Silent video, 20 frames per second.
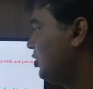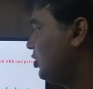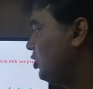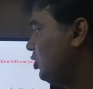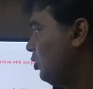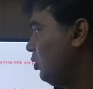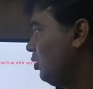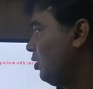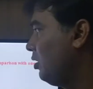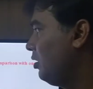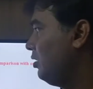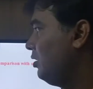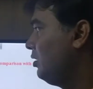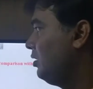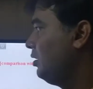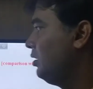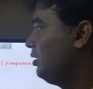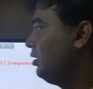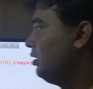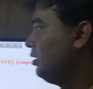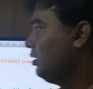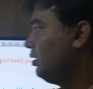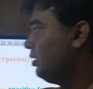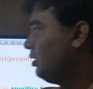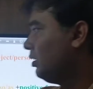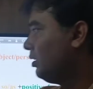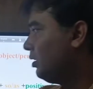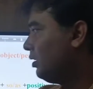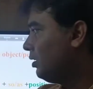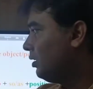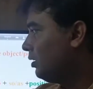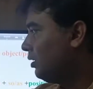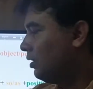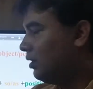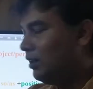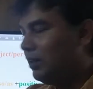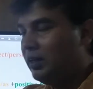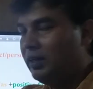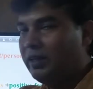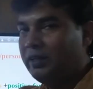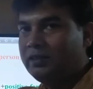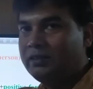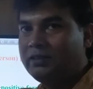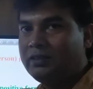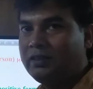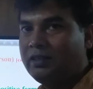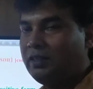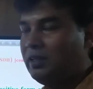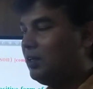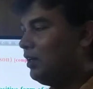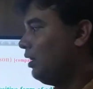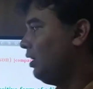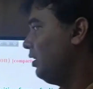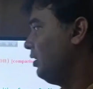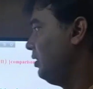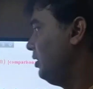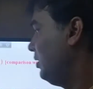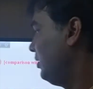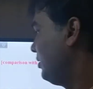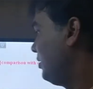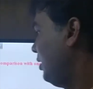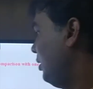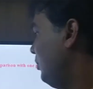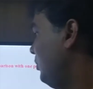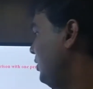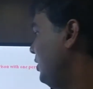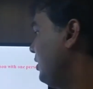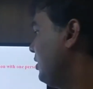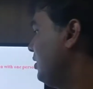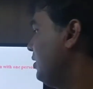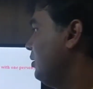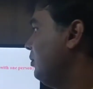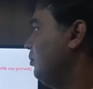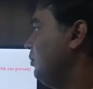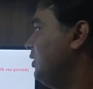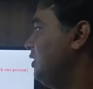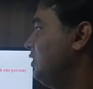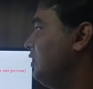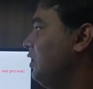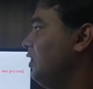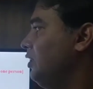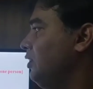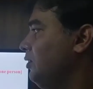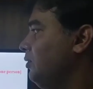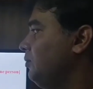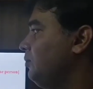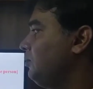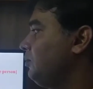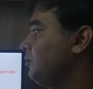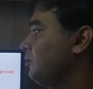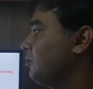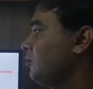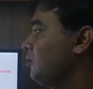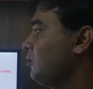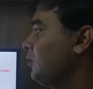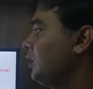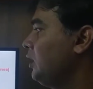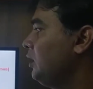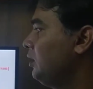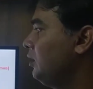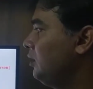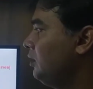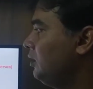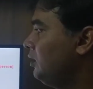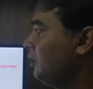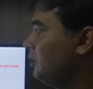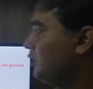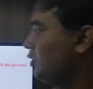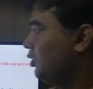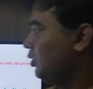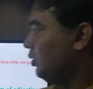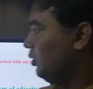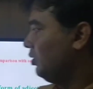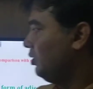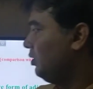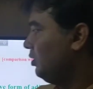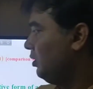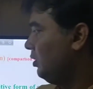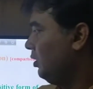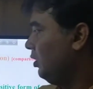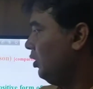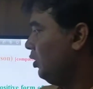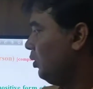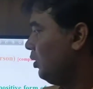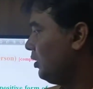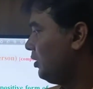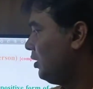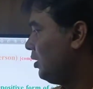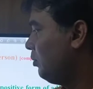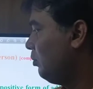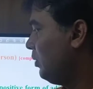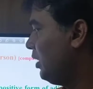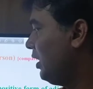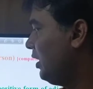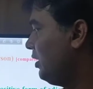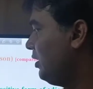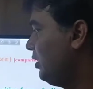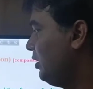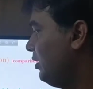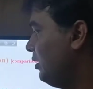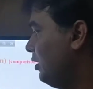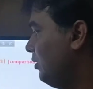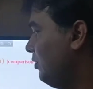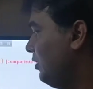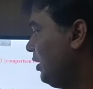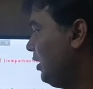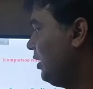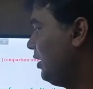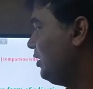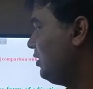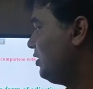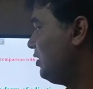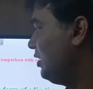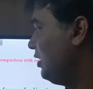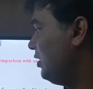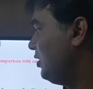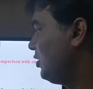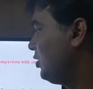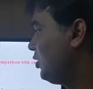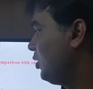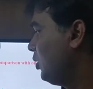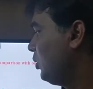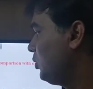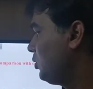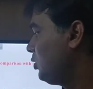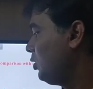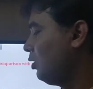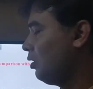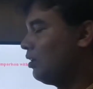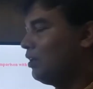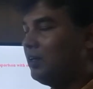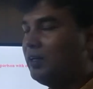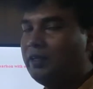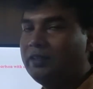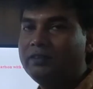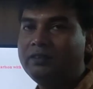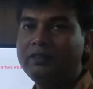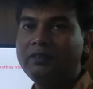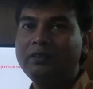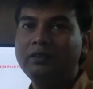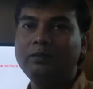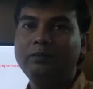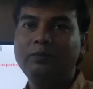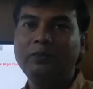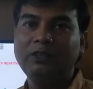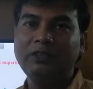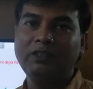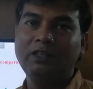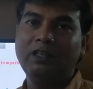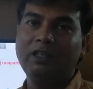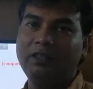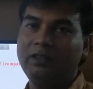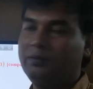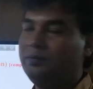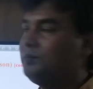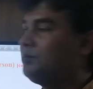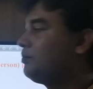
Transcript: tall, then as, and then subject Mizan. So no other man in the village is so tall as Mizan.